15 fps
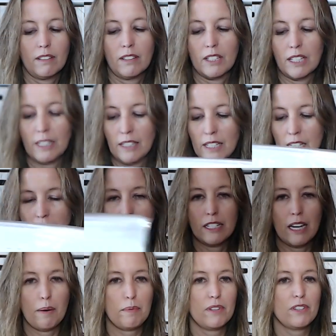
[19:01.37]
gone in
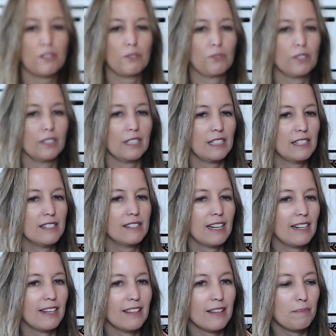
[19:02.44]
depth to really
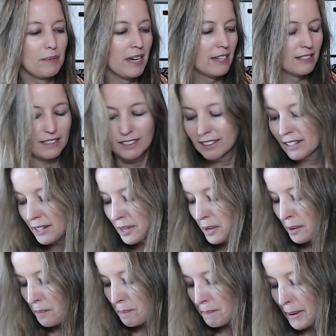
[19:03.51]
study them yet.
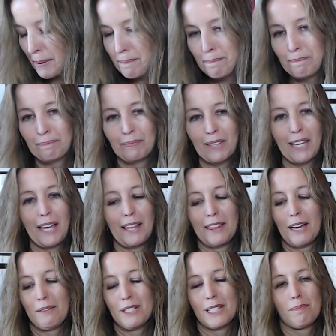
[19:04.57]
But
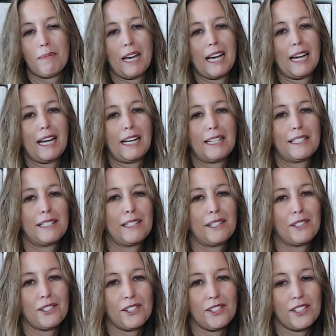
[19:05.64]
that was my
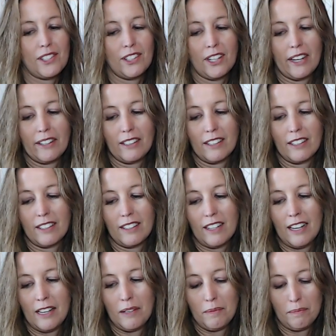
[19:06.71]
Stitcher's
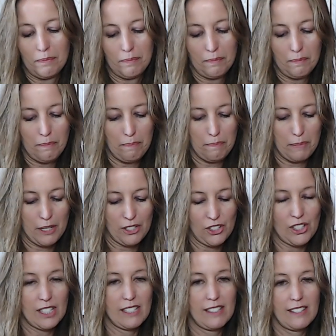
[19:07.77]
Garden
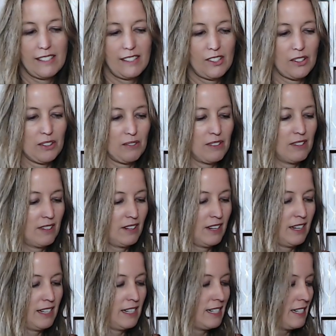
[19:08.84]
purchase. So
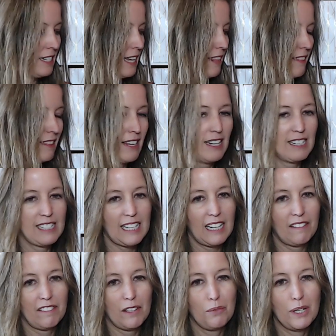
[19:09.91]
10 things out
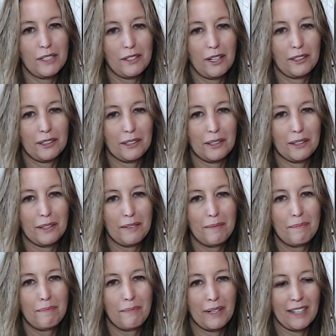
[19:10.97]
of the $1
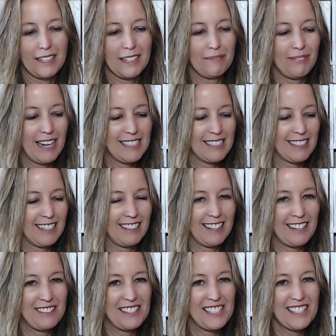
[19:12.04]
bargain basket.
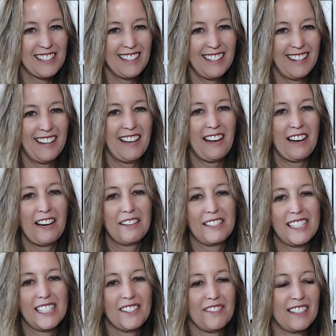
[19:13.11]
That was
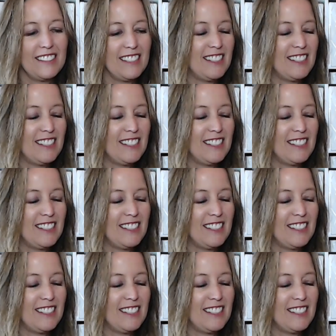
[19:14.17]
always fun to